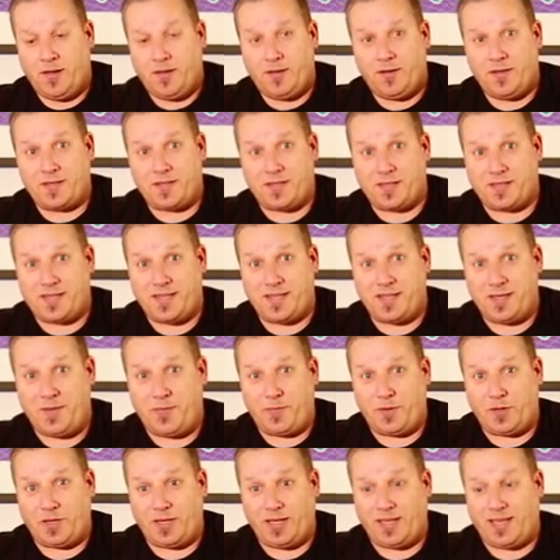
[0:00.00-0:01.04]
It's a
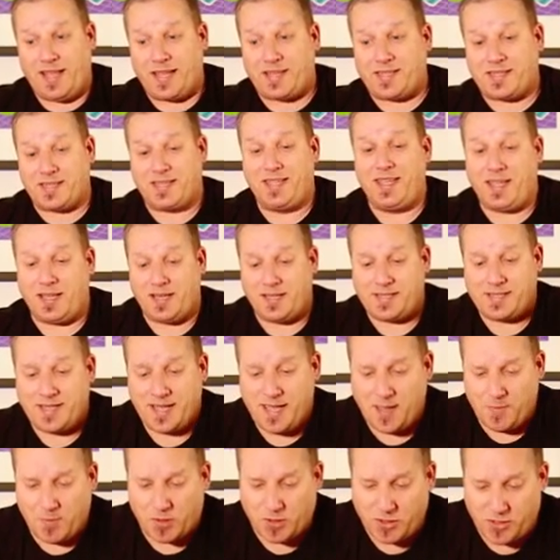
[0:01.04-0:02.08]
significantly less gear. Let's see
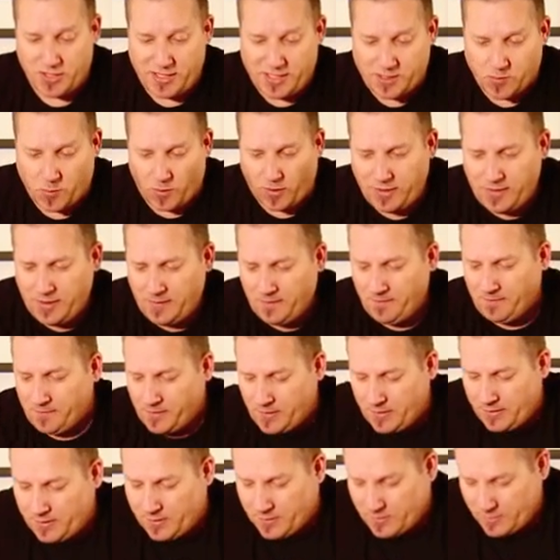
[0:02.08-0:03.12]
how much these weigh
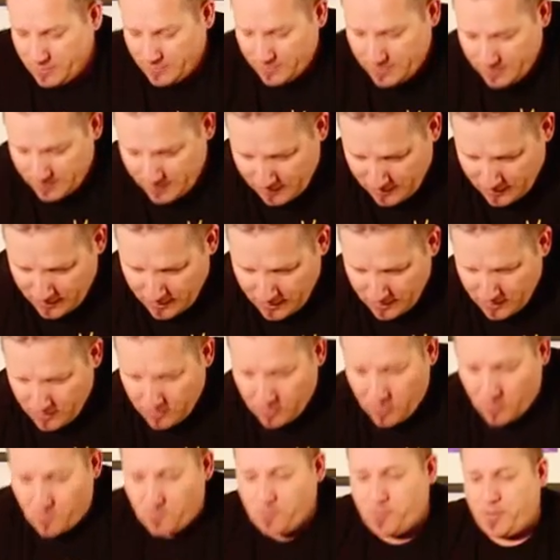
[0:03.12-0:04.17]

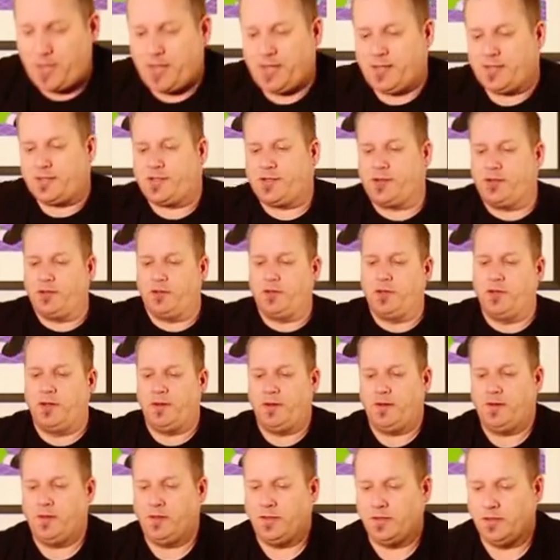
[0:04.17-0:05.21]
compared to
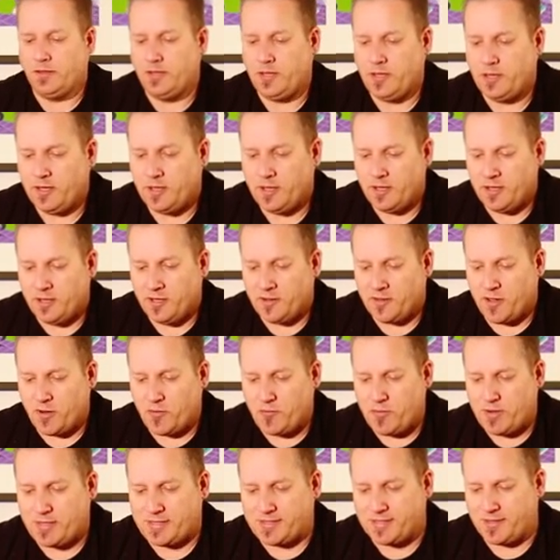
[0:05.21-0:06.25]
the
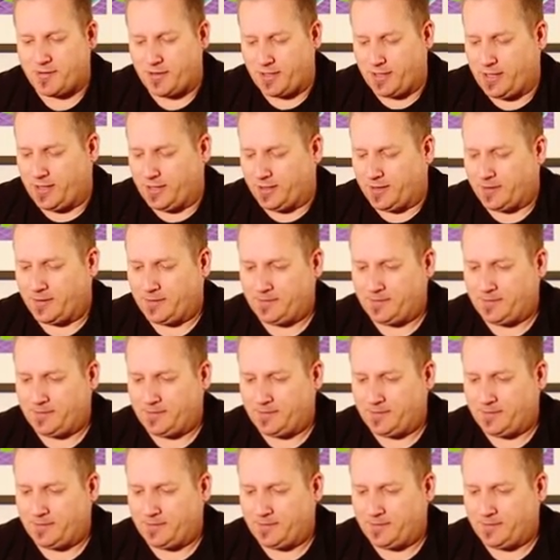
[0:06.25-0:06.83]
rest of the gear.